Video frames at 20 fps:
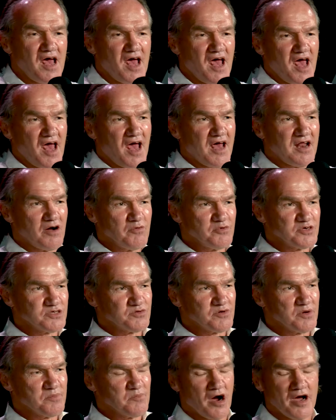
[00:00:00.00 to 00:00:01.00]
And I was
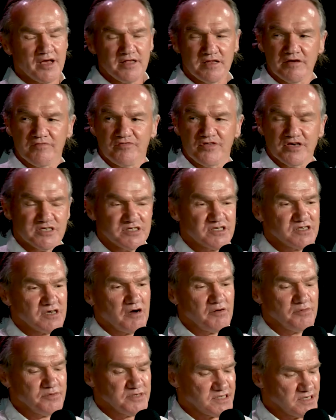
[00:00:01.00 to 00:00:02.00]
reminded of this. I
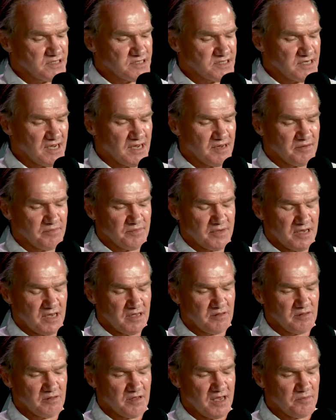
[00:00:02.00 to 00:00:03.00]
was at um,
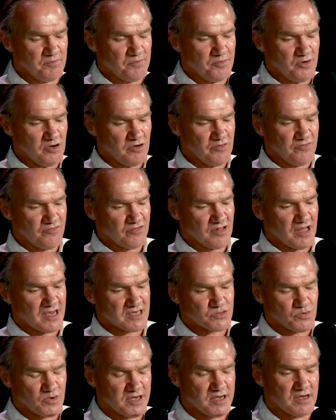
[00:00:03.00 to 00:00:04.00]
in, in Perth
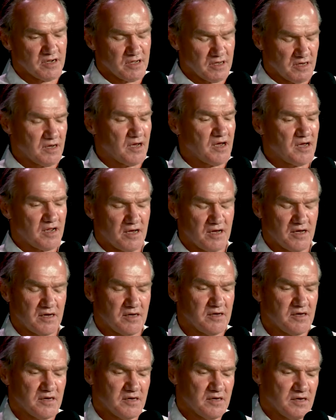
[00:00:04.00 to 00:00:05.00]
last week at a... At a
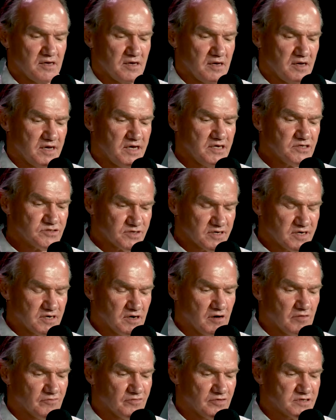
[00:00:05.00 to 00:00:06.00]
a history
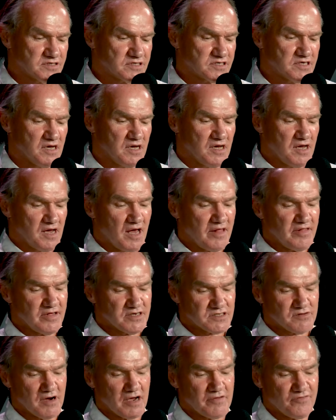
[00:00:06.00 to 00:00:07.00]
conference, and there's
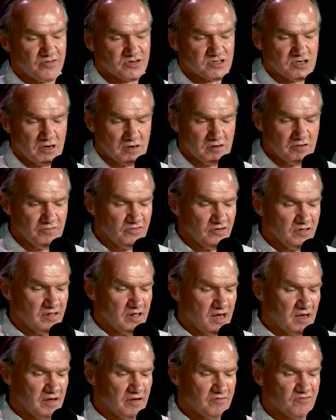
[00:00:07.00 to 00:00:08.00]
a great photographer
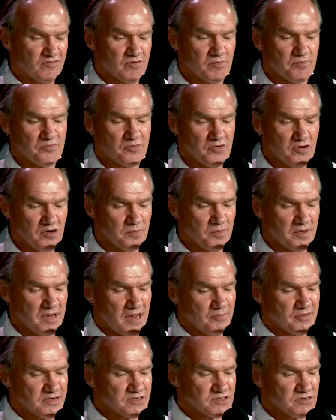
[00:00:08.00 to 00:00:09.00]
there from Broome, an
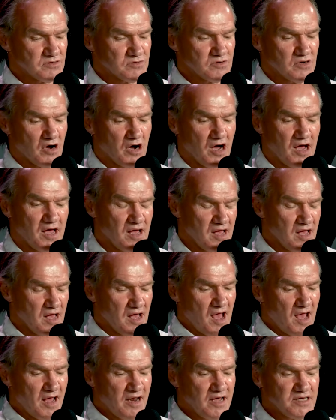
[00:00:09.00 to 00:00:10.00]
Aboriginal guy,
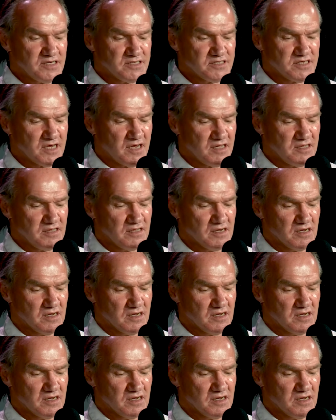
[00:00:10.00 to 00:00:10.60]
and he said,